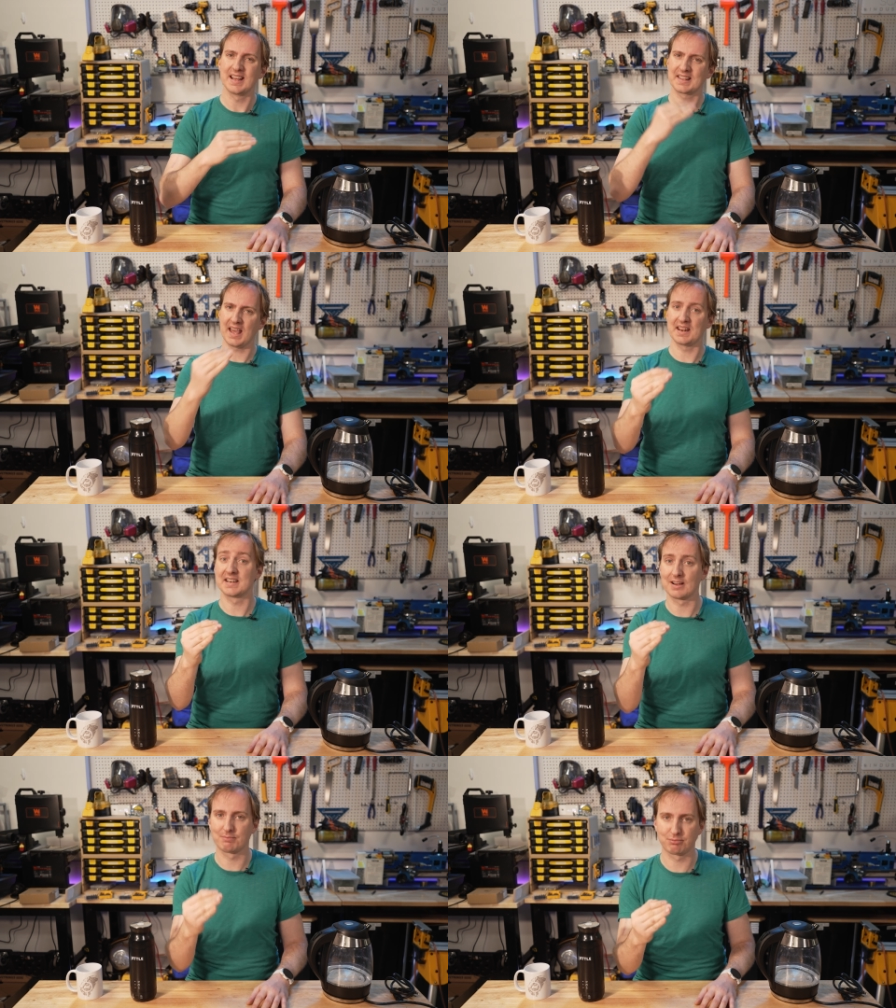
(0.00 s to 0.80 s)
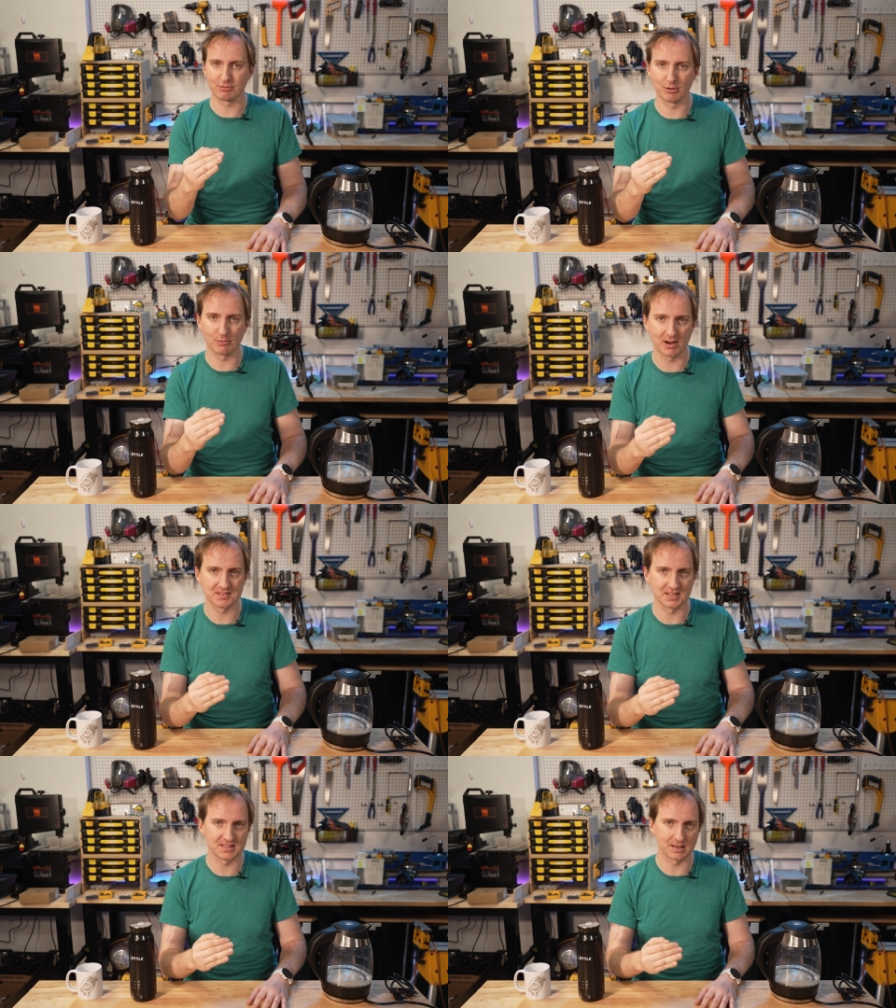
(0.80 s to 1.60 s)
getting enough progress
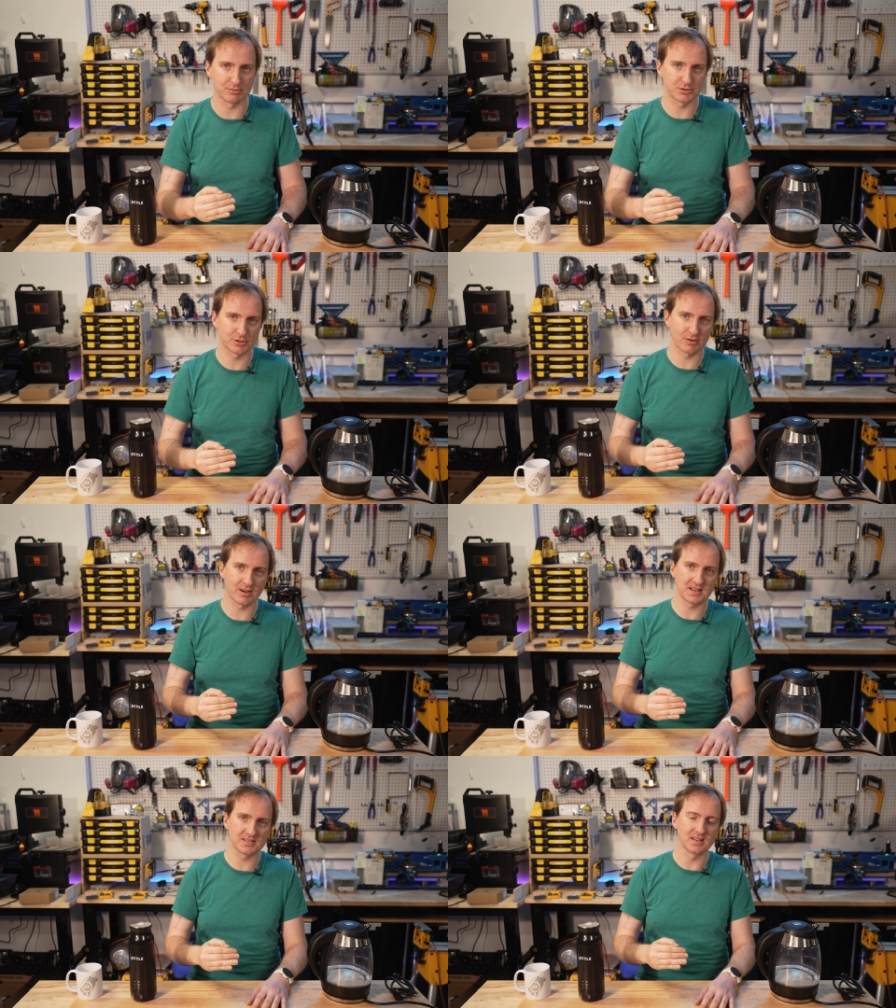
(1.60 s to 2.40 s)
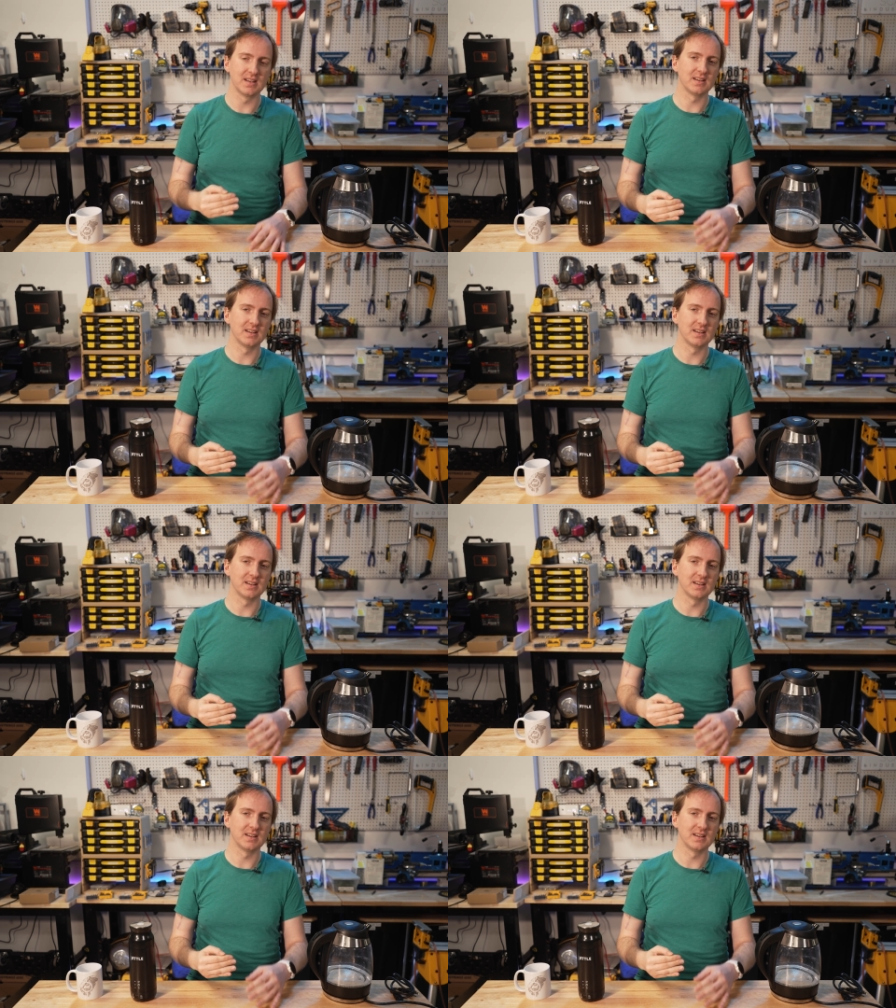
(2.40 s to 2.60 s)
in temperature rise.